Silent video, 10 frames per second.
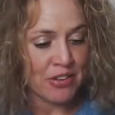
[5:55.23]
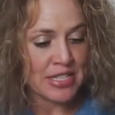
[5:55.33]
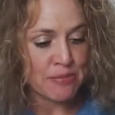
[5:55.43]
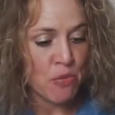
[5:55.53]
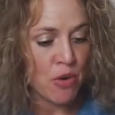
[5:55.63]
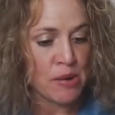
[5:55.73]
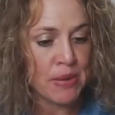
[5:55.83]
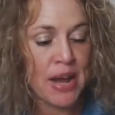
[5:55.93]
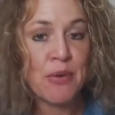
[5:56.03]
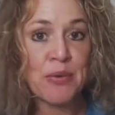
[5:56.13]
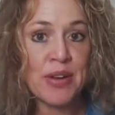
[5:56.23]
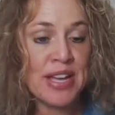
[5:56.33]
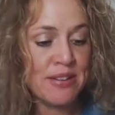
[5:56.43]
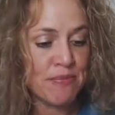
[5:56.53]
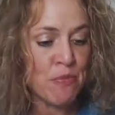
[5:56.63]
There is more, but I will
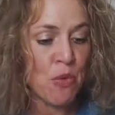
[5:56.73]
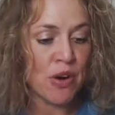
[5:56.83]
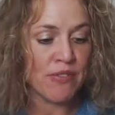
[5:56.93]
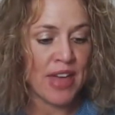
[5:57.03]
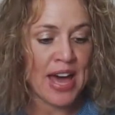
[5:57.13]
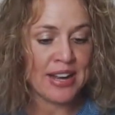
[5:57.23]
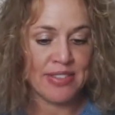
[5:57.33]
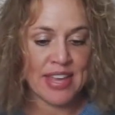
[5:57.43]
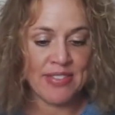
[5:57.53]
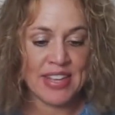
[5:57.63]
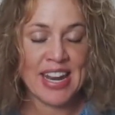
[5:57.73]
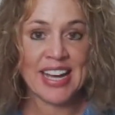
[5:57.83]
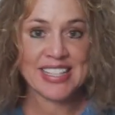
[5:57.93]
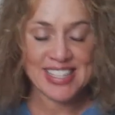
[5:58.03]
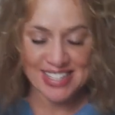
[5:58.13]
read more of that in the
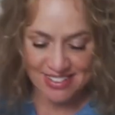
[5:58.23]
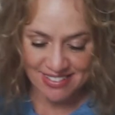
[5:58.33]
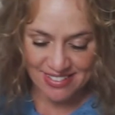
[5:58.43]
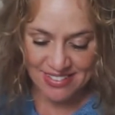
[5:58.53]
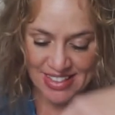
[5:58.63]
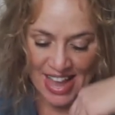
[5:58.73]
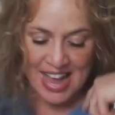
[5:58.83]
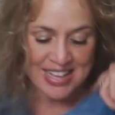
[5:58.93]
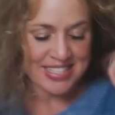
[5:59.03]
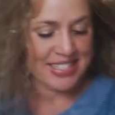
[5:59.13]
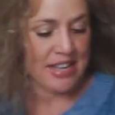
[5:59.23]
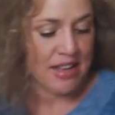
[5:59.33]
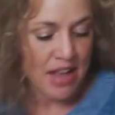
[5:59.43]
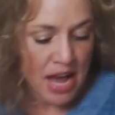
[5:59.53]
next class.